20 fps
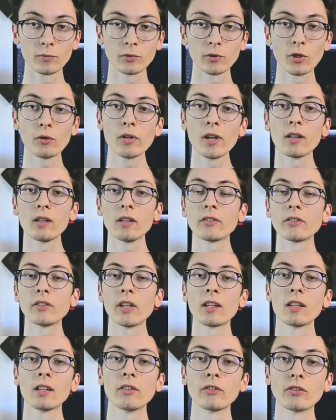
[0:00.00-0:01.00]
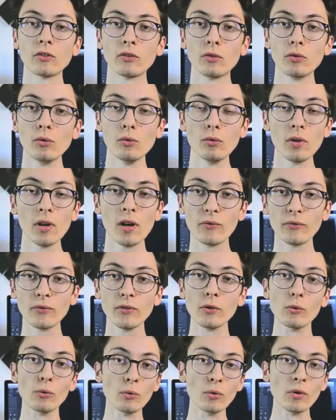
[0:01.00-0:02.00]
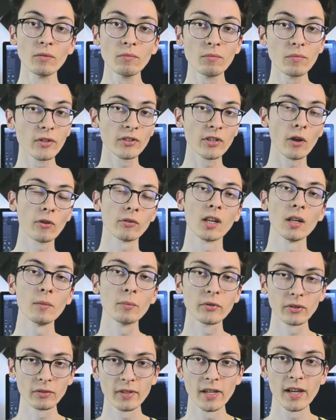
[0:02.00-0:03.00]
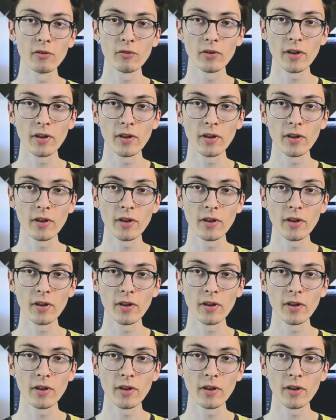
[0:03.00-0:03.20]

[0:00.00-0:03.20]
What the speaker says: So yeah, let's take a listen to a few sound clips here